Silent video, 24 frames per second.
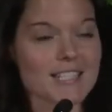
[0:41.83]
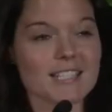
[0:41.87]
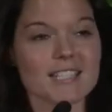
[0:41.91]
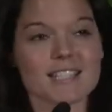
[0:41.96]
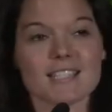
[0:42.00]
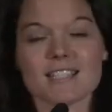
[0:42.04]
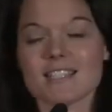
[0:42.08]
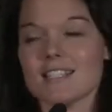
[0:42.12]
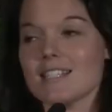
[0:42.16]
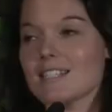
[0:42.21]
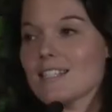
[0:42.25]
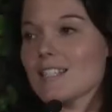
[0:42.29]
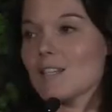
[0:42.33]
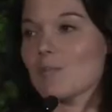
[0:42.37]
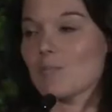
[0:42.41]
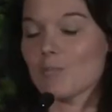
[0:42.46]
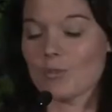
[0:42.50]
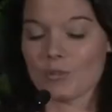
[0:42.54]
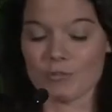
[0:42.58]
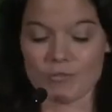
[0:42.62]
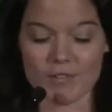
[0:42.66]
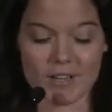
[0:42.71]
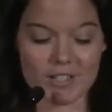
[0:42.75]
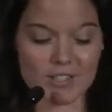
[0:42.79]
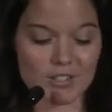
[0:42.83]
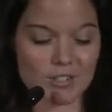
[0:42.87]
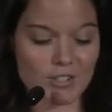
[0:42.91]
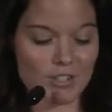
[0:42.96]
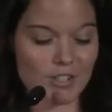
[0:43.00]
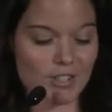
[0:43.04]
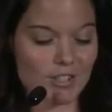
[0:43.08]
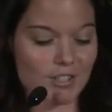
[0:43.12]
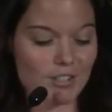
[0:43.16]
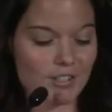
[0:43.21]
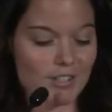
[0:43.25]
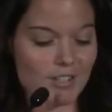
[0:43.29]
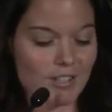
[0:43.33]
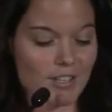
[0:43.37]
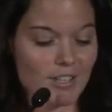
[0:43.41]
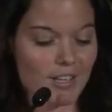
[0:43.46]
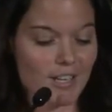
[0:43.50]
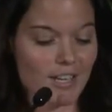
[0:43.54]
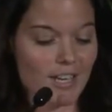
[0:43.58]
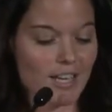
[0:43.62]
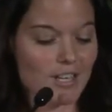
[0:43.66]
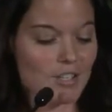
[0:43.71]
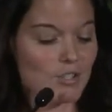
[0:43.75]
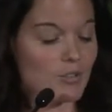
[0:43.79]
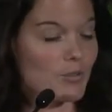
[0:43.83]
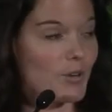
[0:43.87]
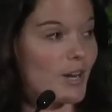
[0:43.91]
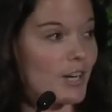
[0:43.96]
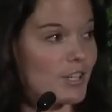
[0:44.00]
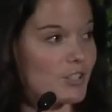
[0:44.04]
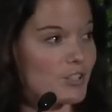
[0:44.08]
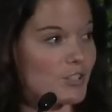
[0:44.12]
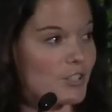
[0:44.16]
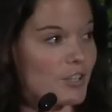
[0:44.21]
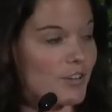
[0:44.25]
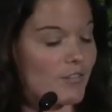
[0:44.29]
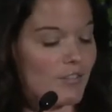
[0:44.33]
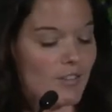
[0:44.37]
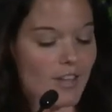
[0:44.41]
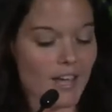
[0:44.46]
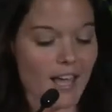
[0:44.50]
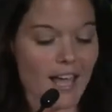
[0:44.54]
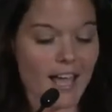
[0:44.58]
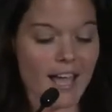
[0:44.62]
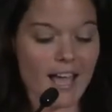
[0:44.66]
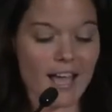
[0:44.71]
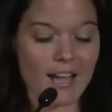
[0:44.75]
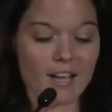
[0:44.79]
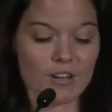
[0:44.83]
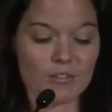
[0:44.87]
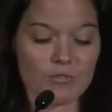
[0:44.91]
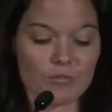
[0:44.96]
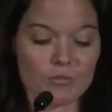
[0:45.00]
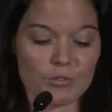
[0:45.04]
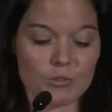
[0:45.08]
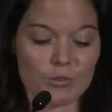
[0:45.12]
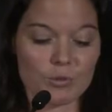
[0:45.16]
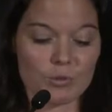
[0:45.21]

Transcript: as an assistant professor and director of the Ag,